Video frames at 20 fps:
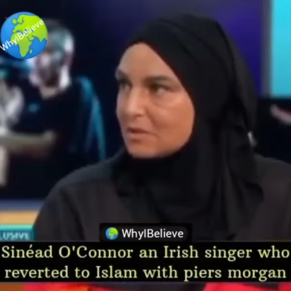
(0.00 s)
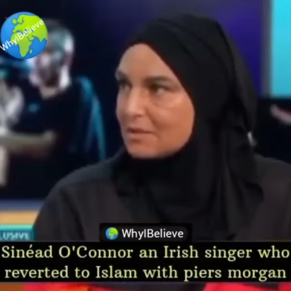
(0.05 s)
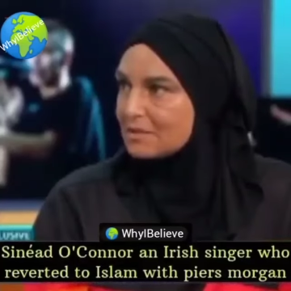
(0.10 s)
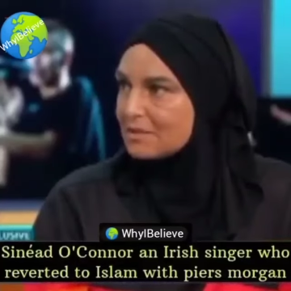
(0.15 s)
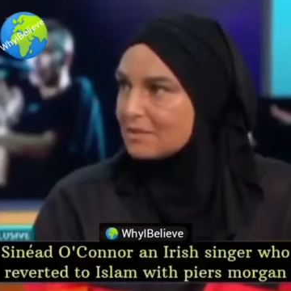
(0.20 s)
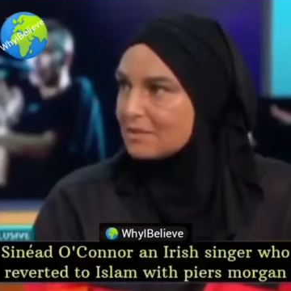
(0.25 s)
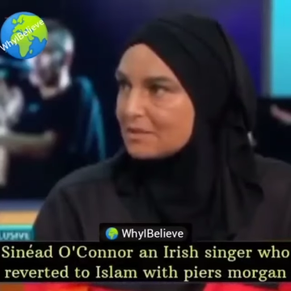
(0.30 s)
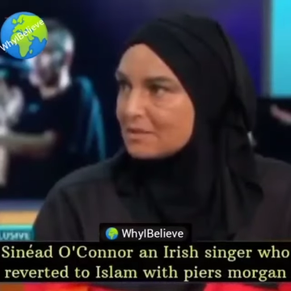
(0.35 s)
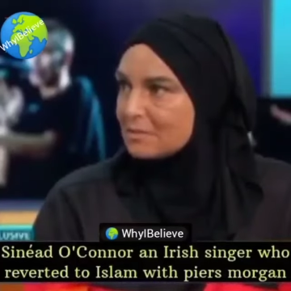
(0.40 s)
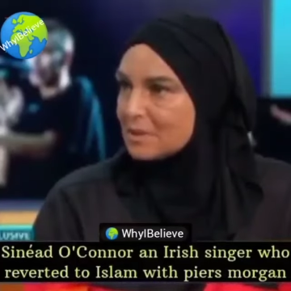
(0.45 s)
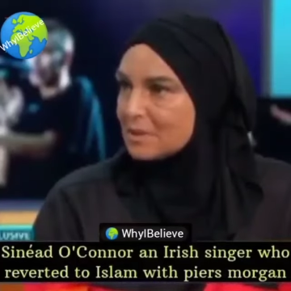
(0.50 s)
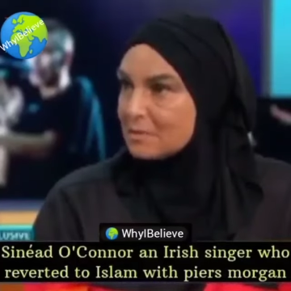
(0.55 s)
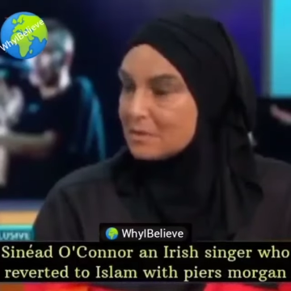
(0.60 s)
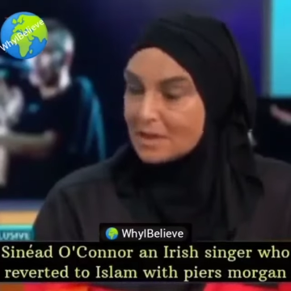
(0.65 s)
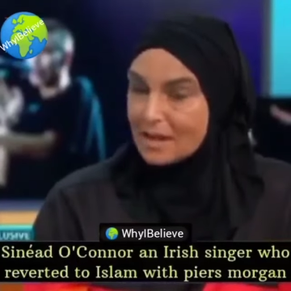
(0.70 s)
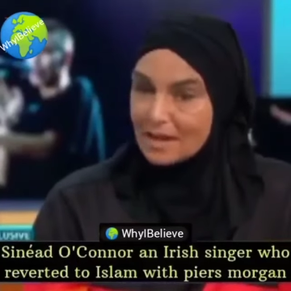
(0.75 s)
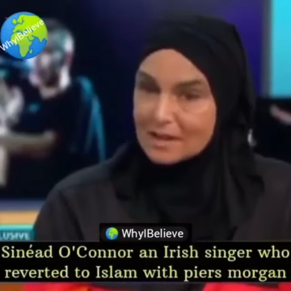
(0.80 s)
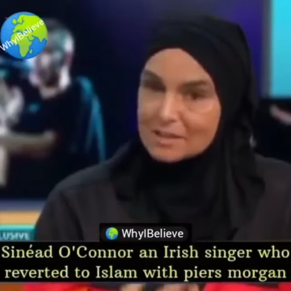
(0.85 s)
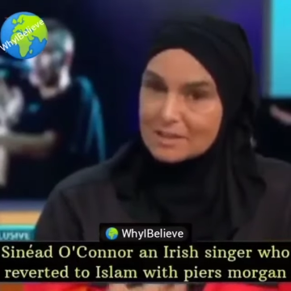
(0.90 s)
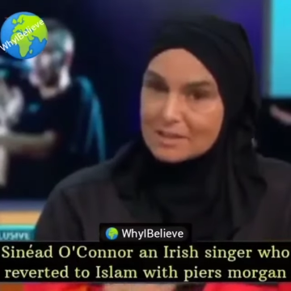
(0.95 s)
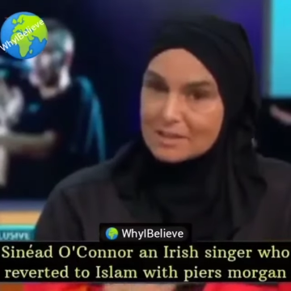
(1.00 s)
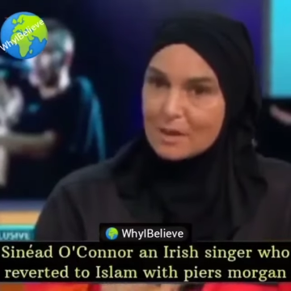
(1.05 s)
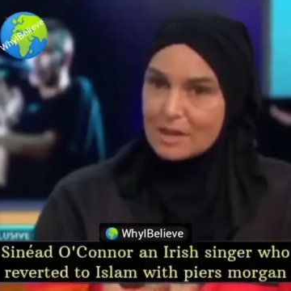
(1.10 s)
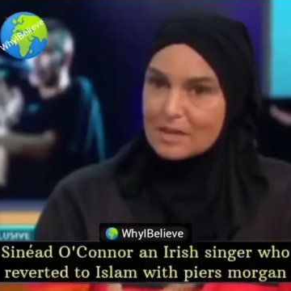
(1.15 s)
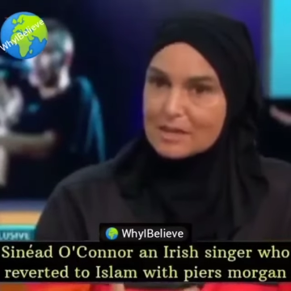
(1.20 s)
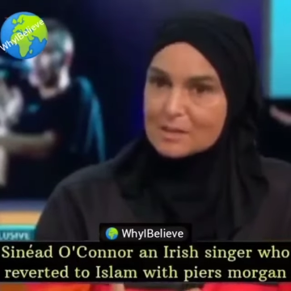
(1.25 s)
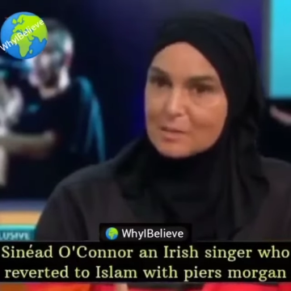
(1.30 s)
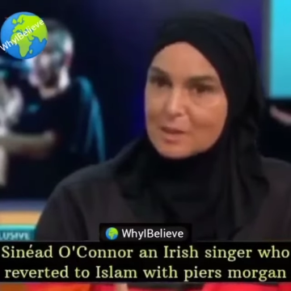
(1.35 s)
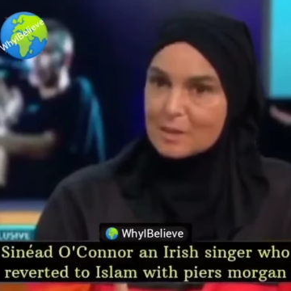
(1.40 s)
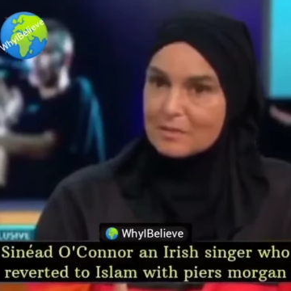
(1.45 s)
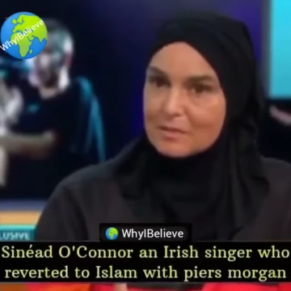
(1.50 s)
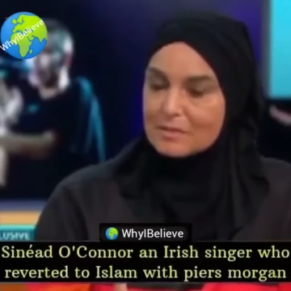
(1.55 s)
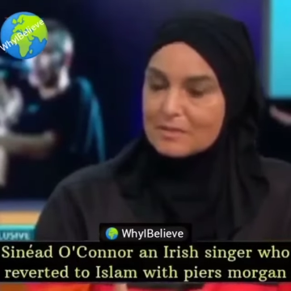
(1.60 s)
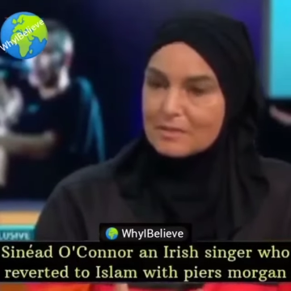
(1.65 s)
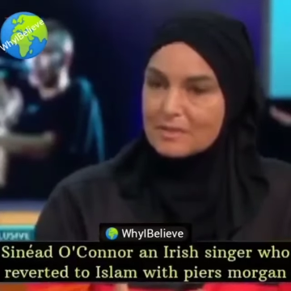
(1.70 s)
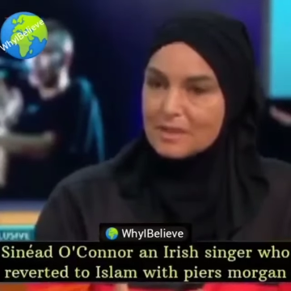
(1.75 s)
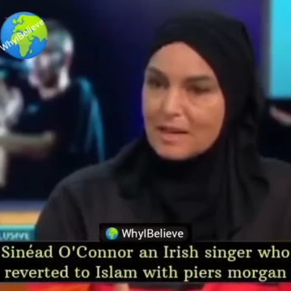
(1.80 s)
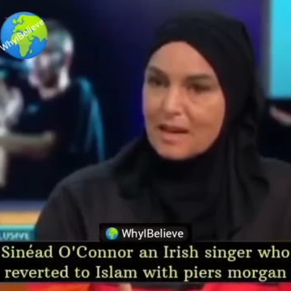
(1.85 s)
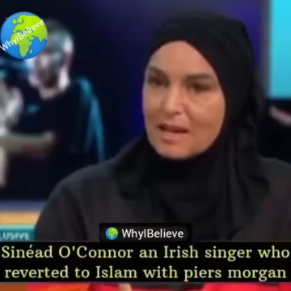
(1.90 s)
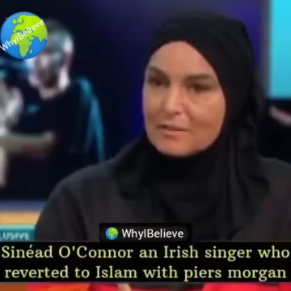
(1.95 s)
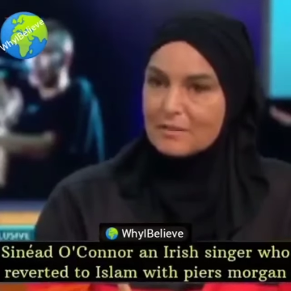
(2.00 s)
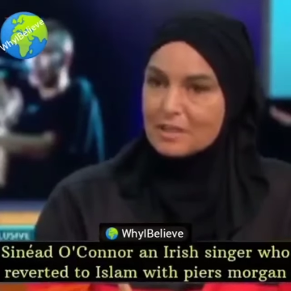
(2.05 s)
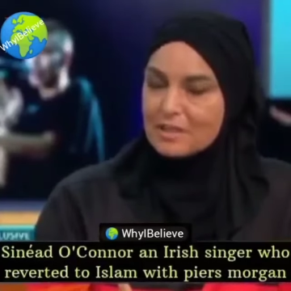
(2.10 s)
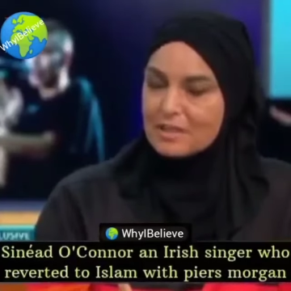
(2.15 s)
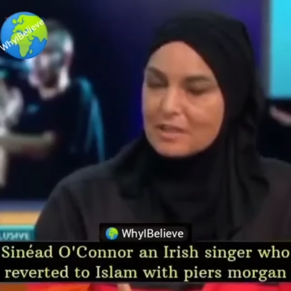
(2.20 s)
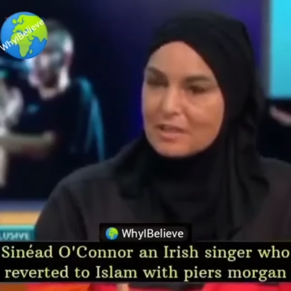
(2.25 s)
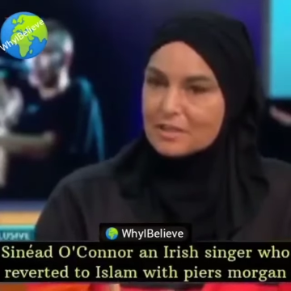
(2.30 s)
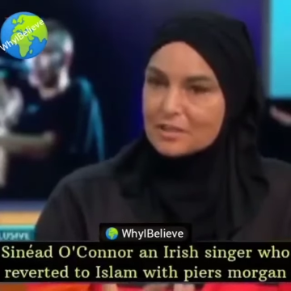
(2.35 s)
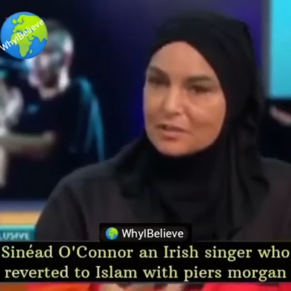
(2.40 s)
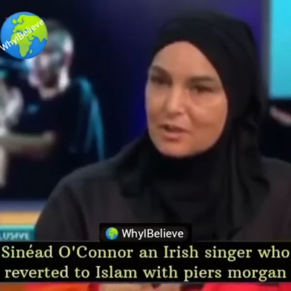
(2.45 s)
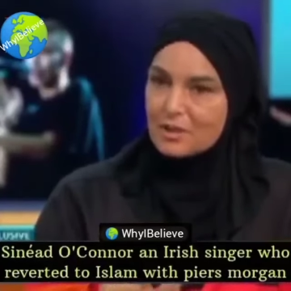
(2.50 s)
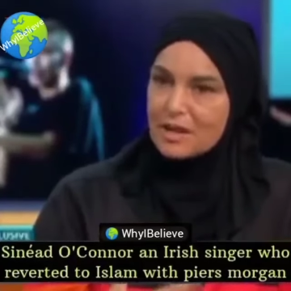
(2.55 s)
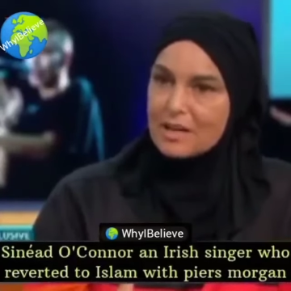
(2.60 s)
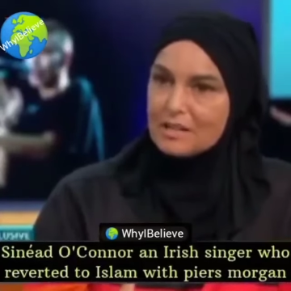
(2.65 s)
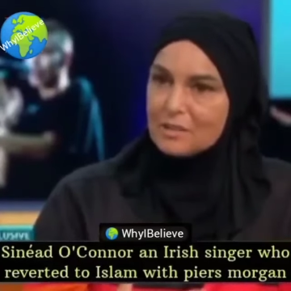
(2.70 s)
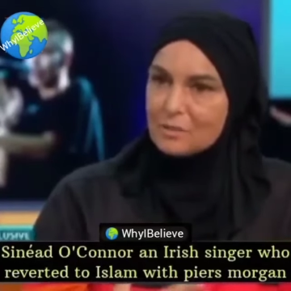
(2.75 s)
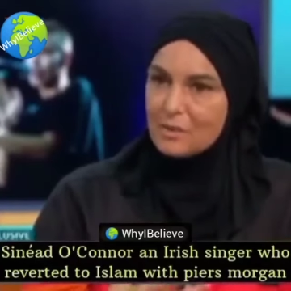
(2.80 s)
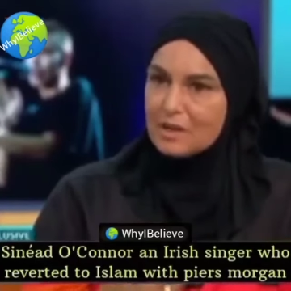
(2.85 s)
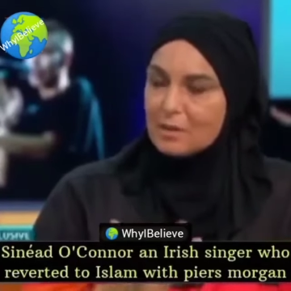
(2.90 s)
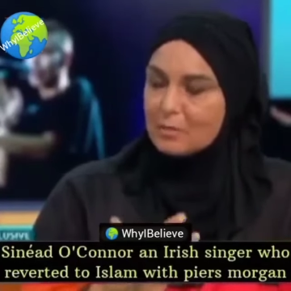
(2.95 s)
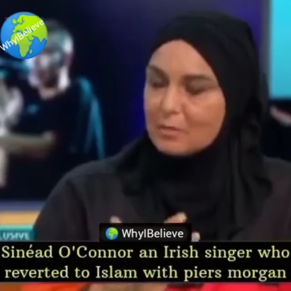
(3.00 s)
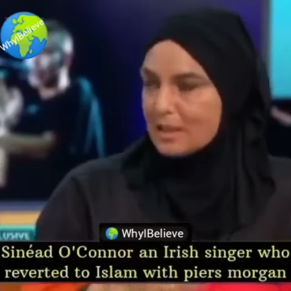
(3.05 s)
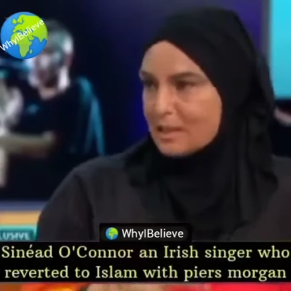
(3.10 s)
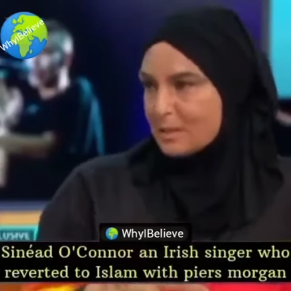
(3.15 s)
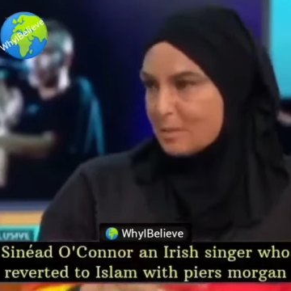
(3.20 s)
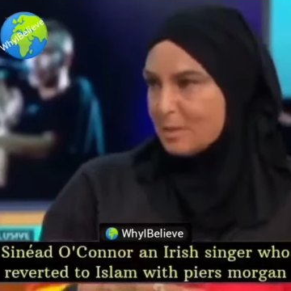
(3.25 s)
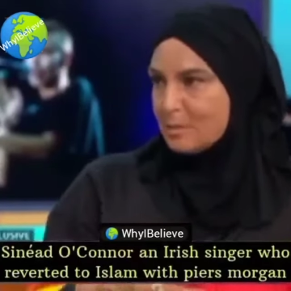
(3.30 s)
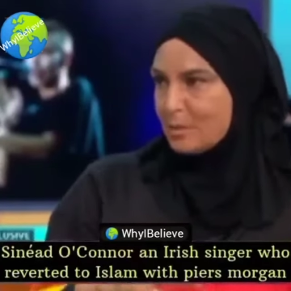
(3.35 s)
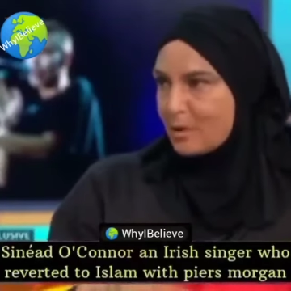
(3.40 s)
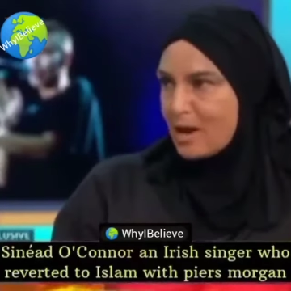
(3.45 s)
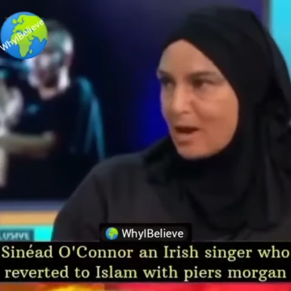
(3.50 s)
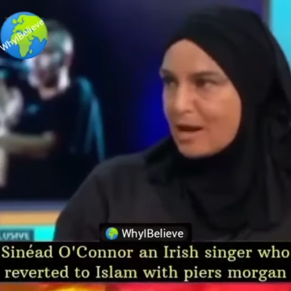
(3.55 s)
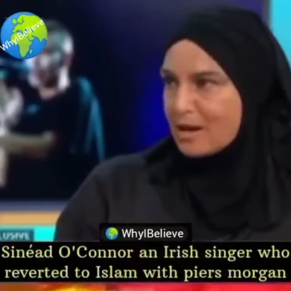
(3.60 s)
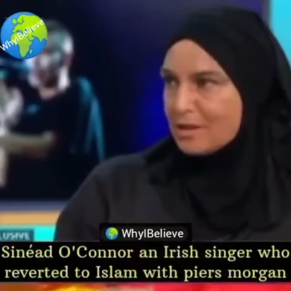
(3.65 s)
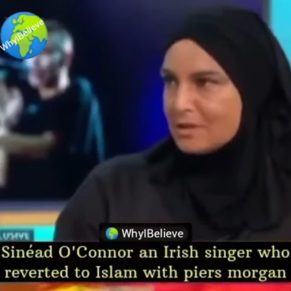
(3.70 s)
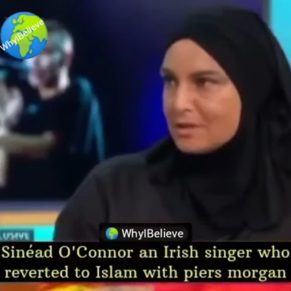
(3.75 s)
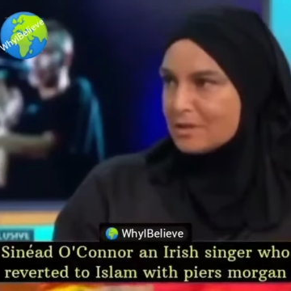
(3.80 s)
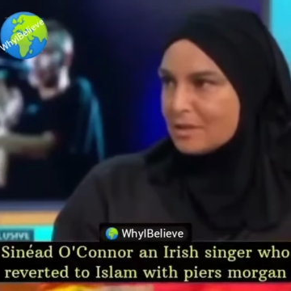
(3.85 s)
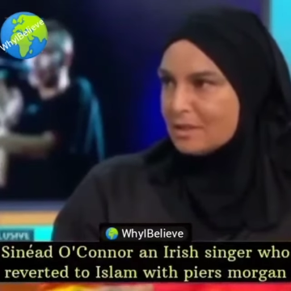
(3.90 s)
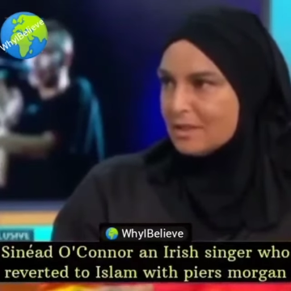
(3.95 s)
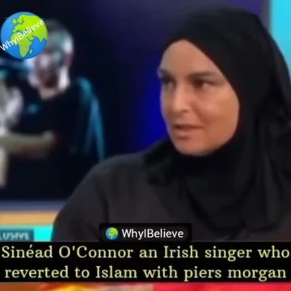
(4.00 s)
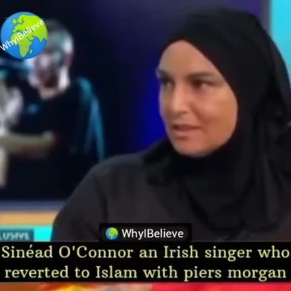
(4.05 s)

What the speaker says: Do you know what I mean? But it actually makes me laugh, and in a strange way, it makes me proud.